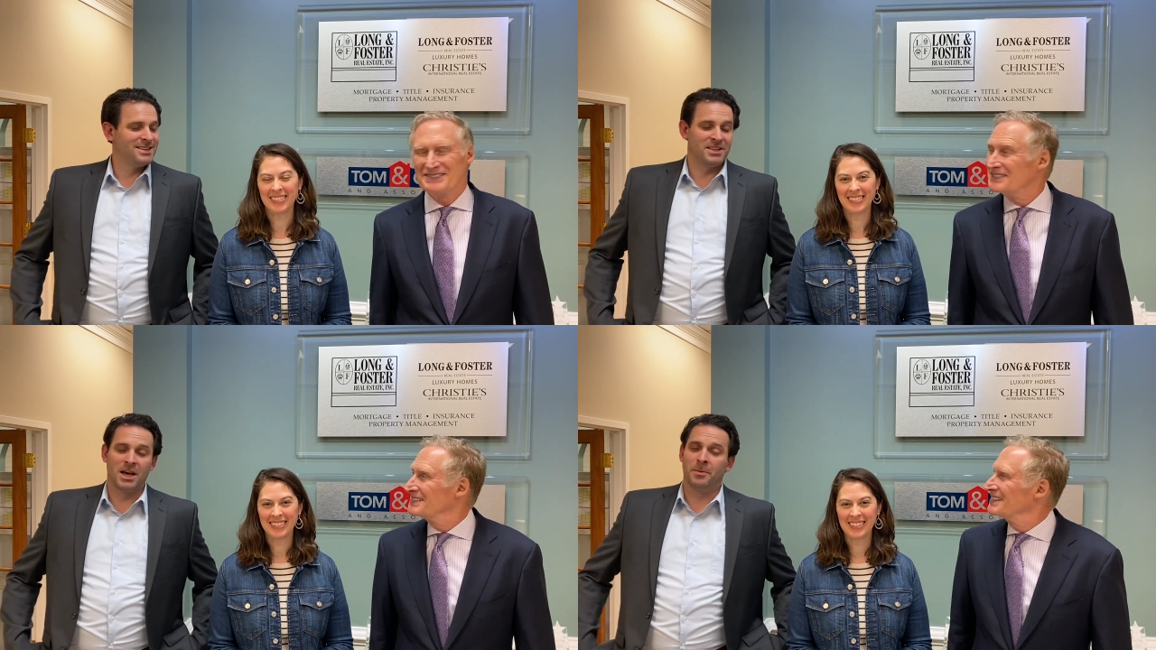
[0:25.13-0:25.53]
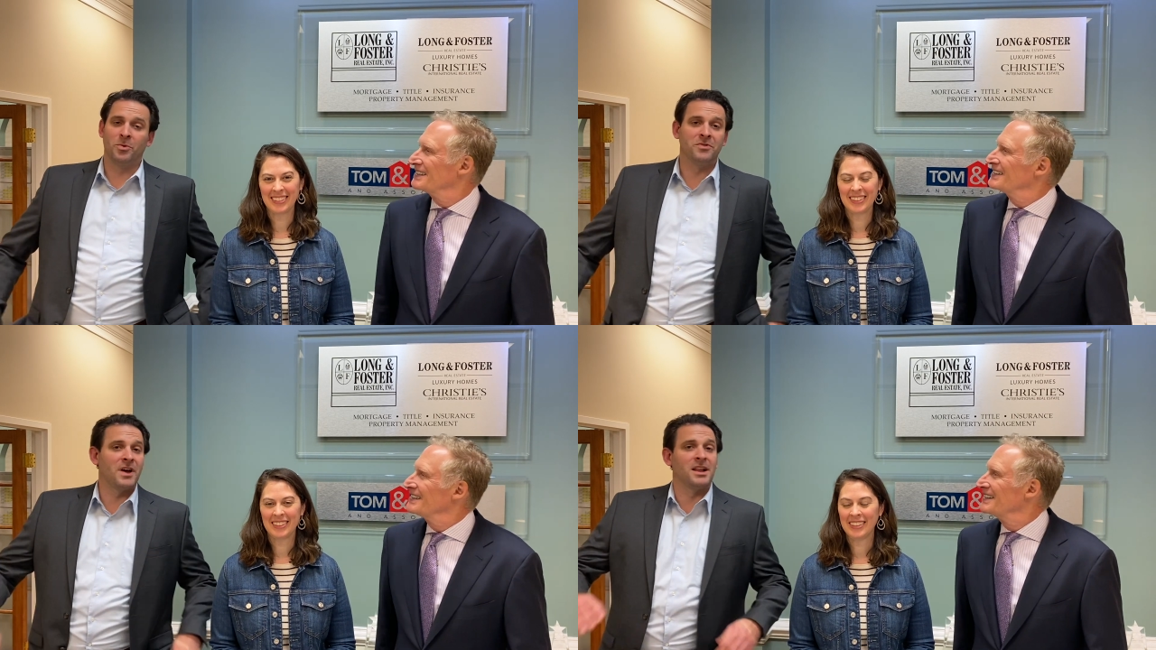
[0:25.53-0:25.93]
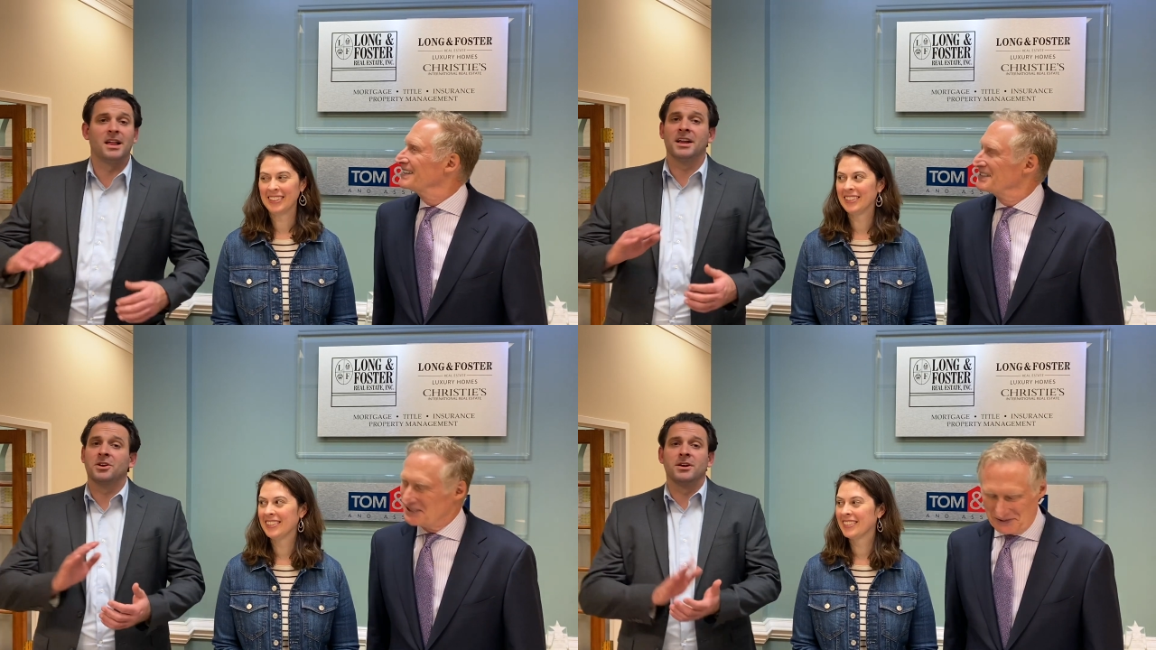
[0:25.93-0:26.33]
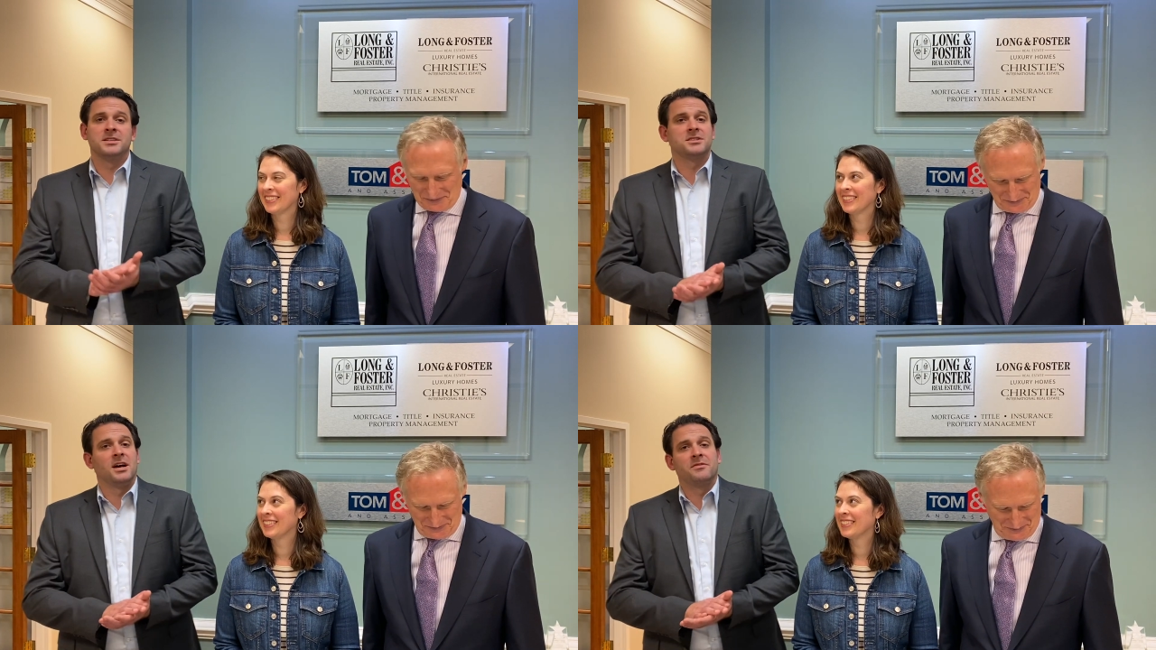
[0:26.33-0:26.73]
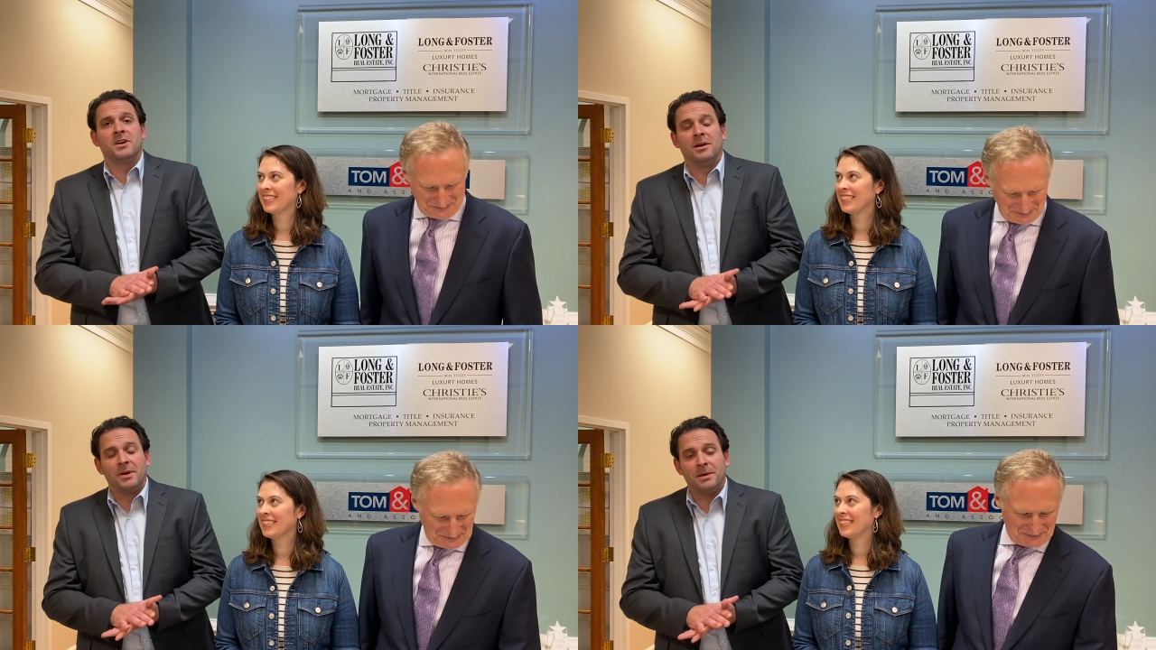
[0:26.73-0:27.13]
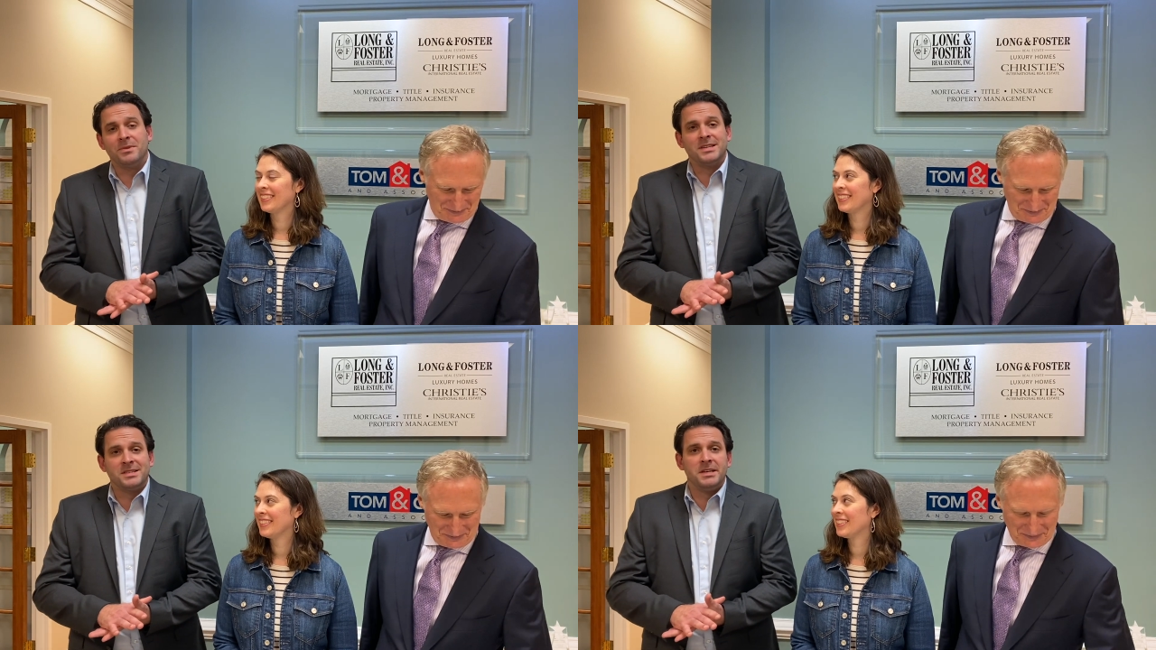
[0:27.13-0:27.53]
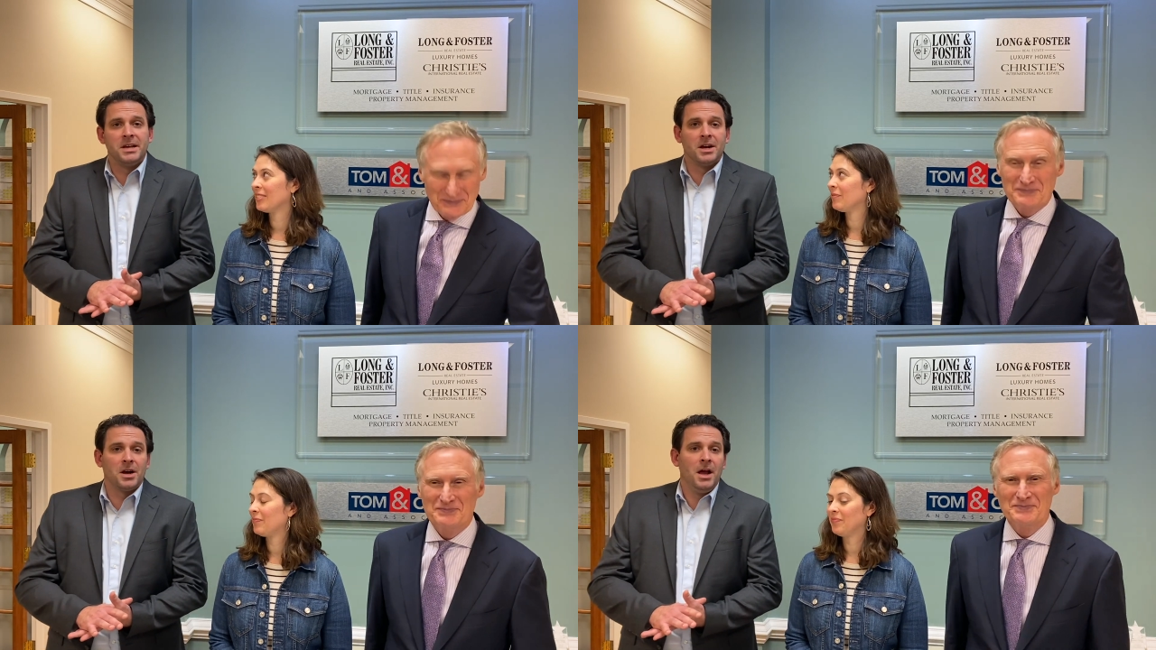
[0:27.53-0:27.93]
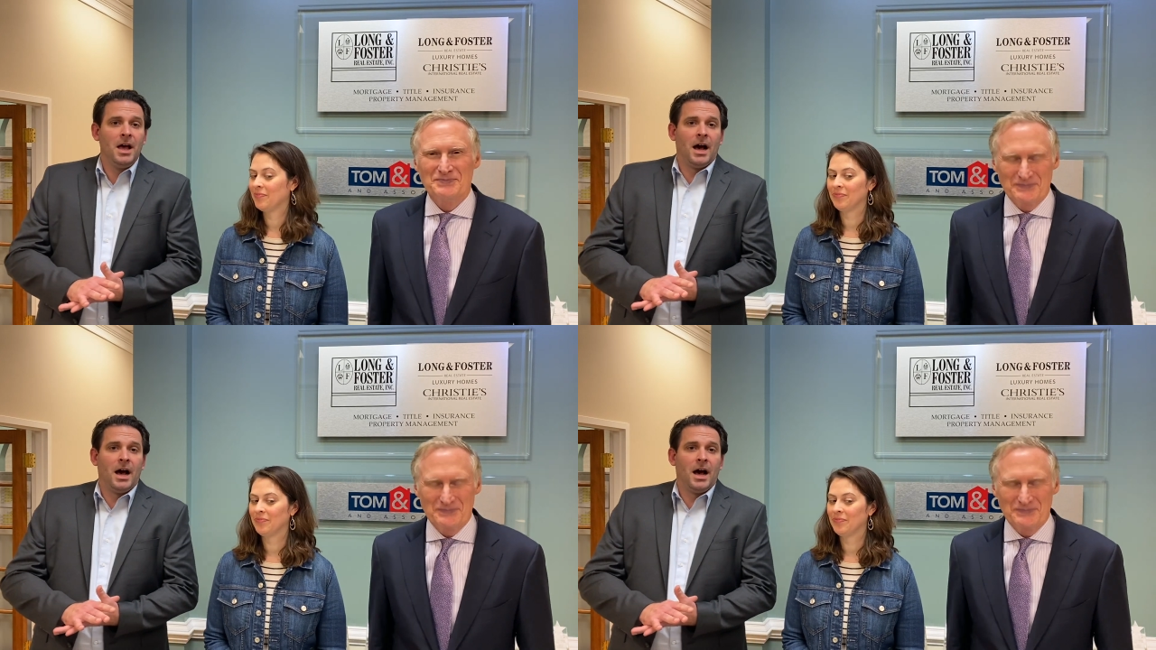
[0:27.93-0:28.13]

Speaker 1: Yep, and we've got a lot of great stuff coming up this year.